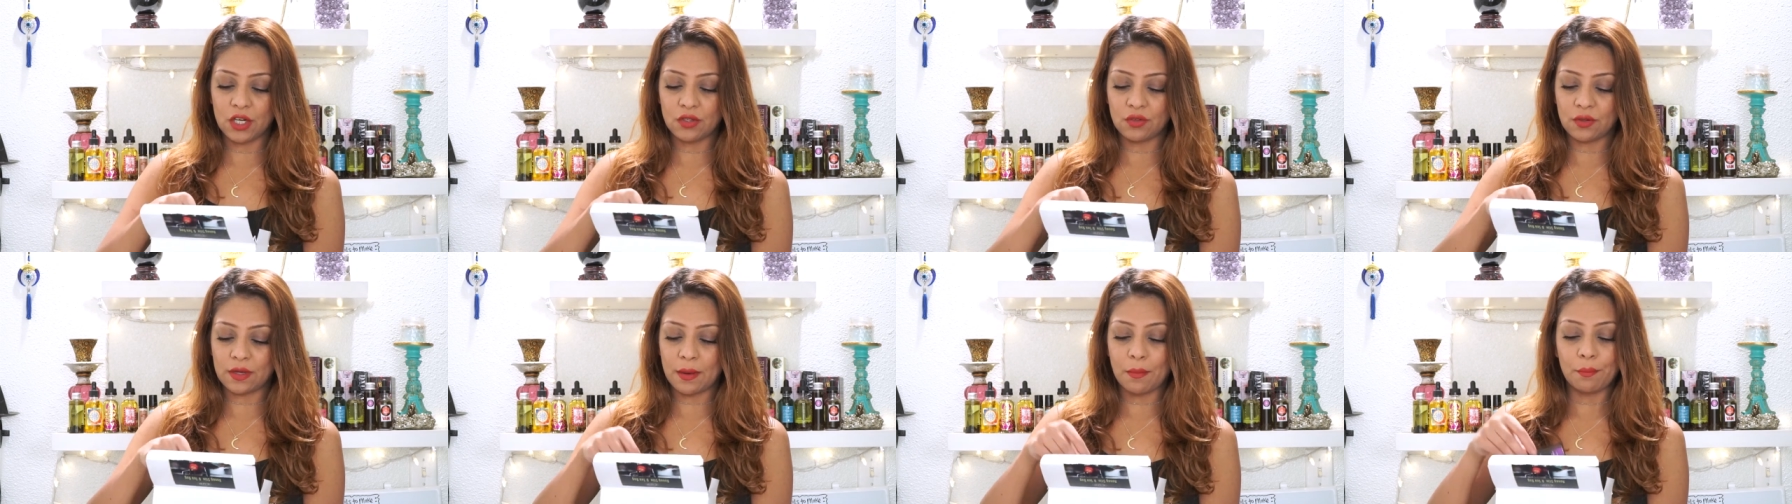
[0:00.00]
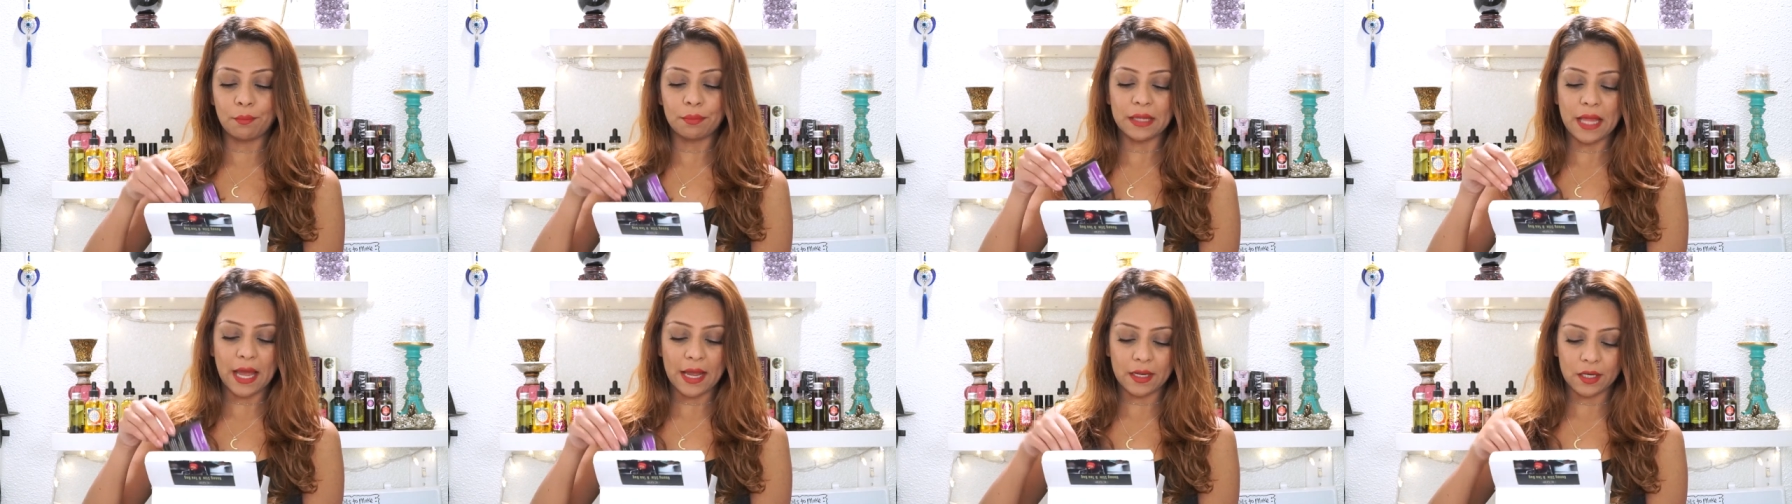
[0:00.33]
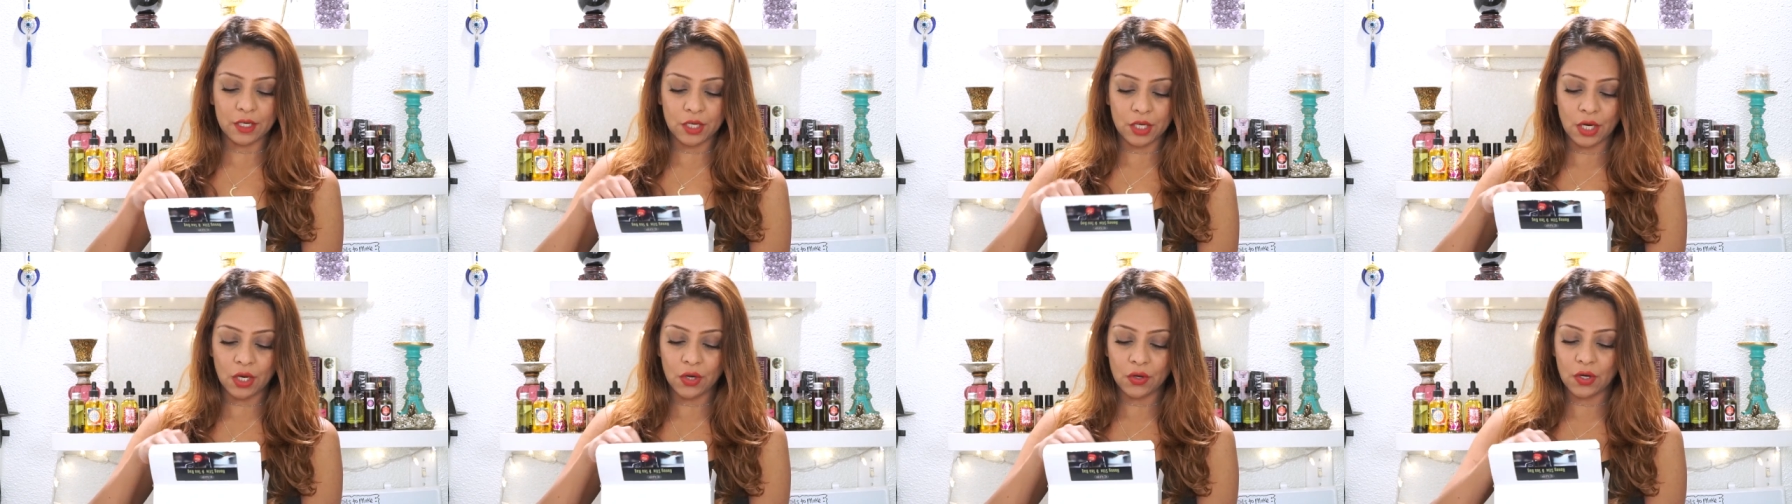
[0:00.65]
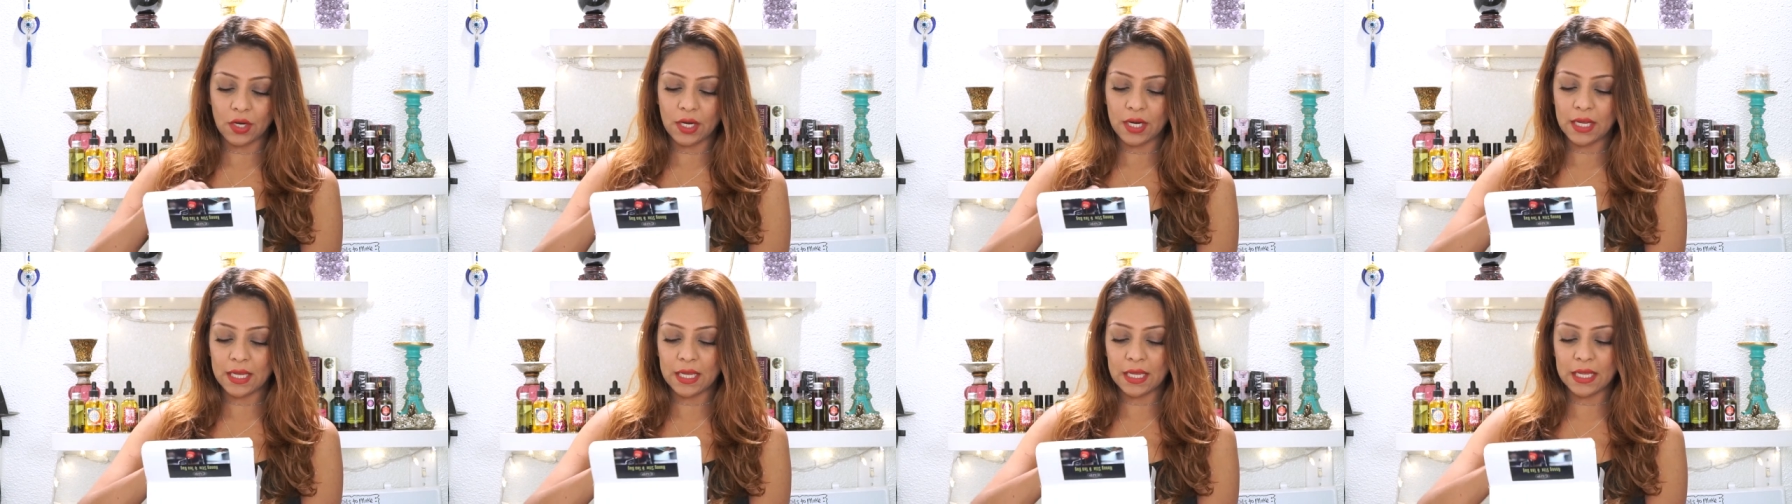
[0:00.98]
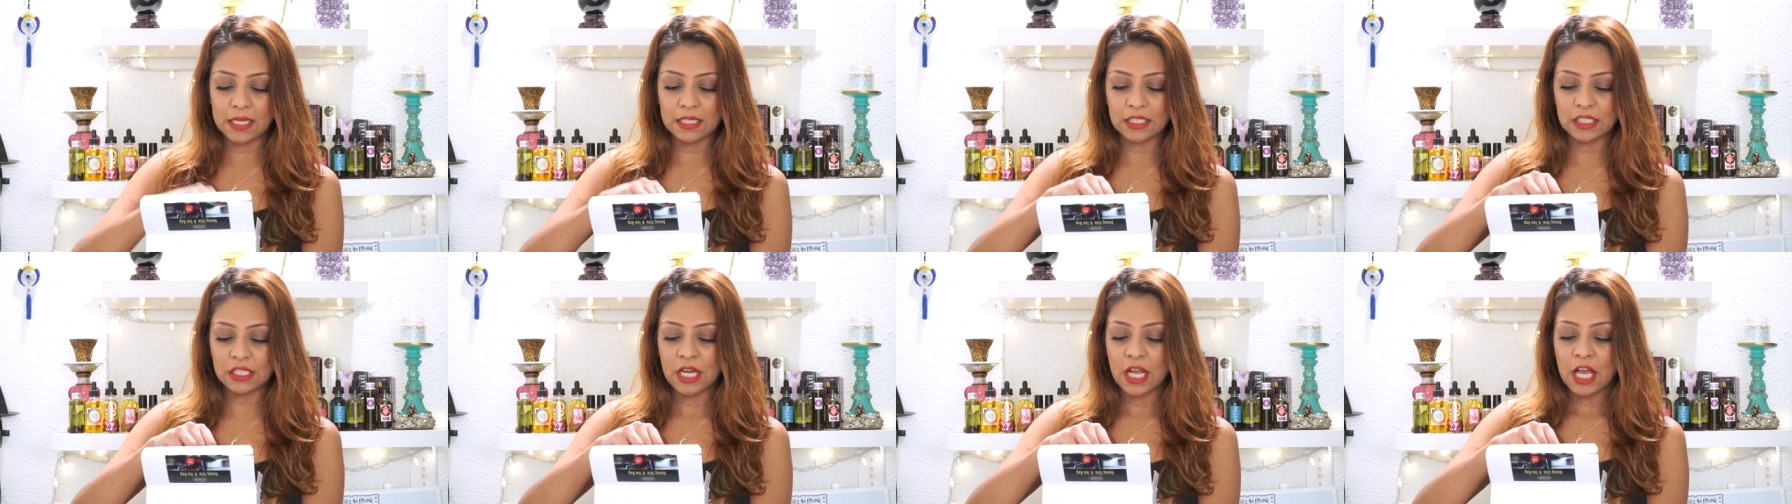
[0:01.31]
You get
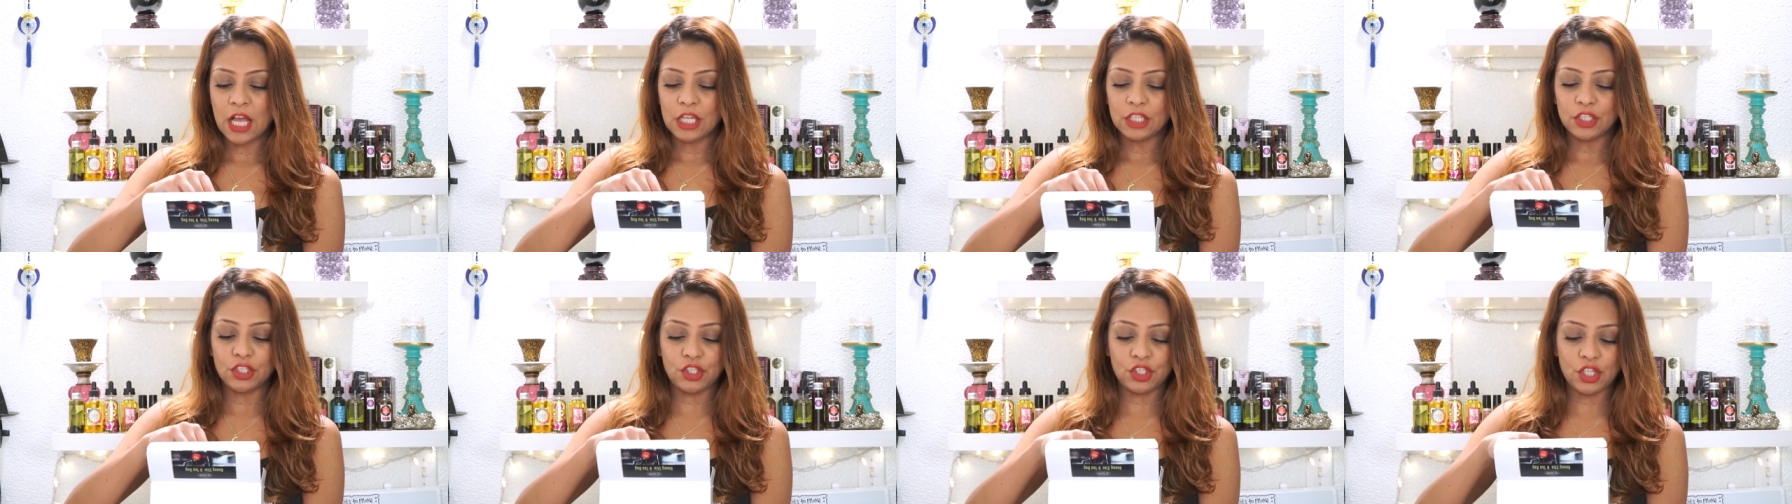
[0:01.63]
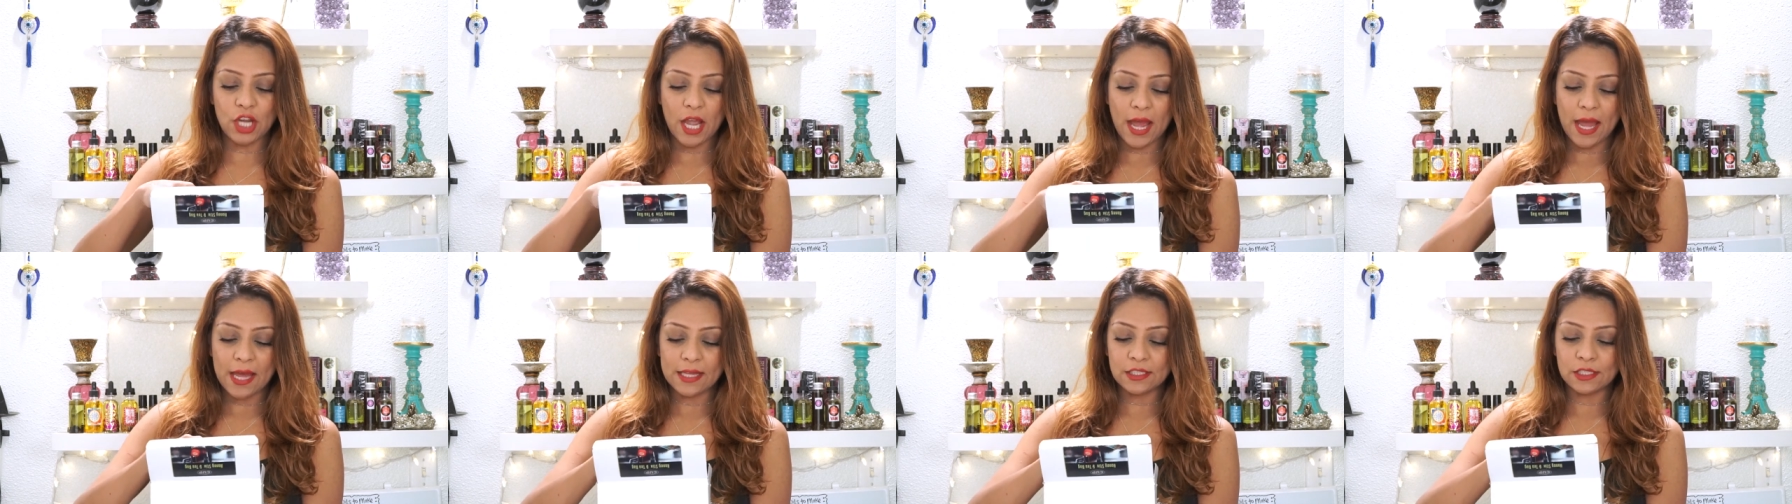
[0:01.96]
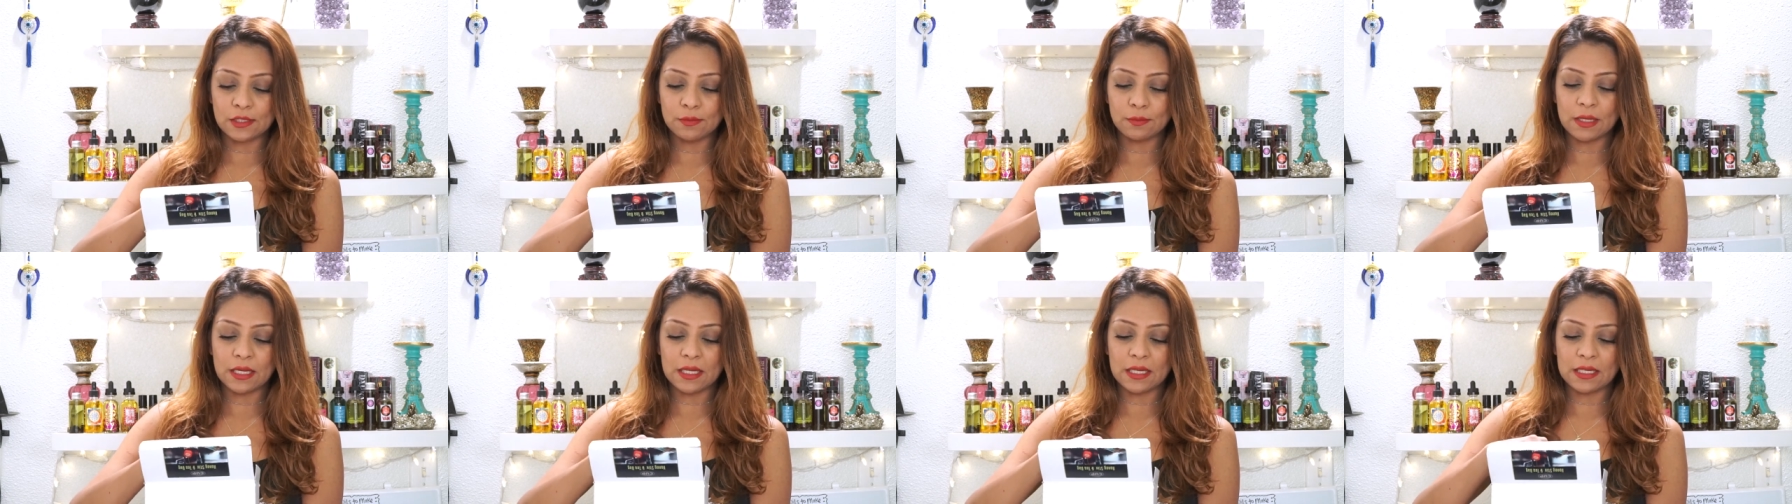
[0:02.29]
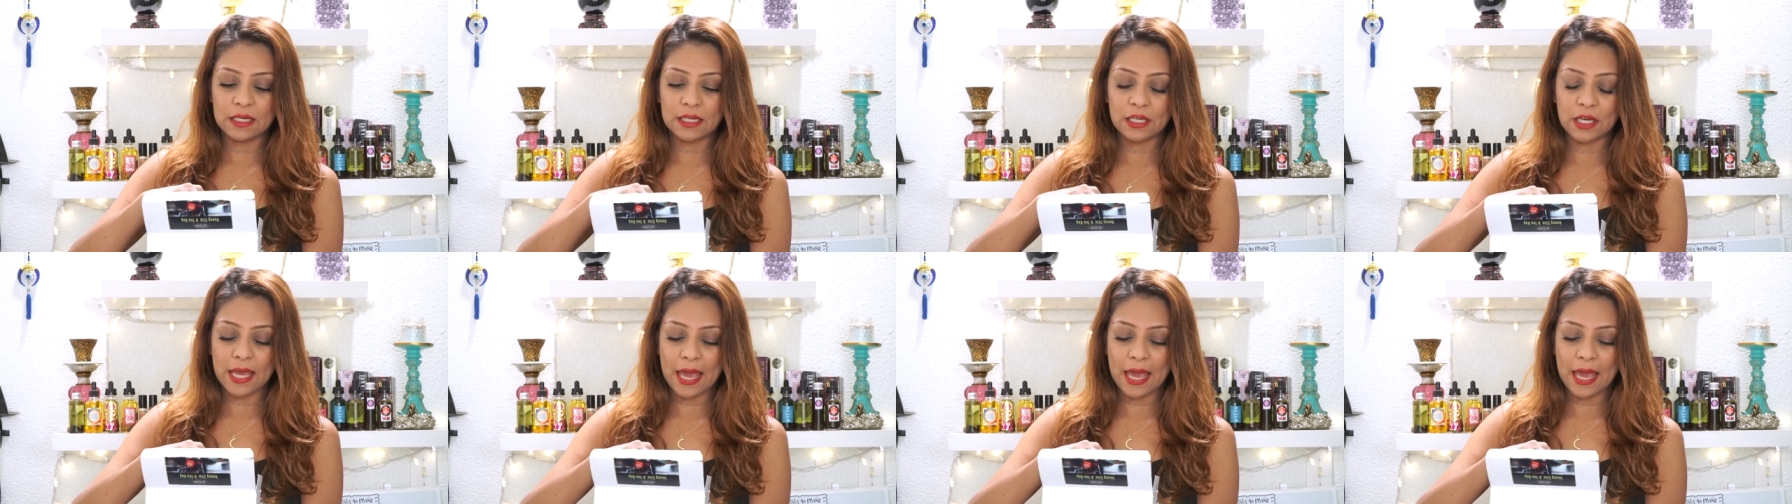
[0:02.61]
blackcurrant, jasmine,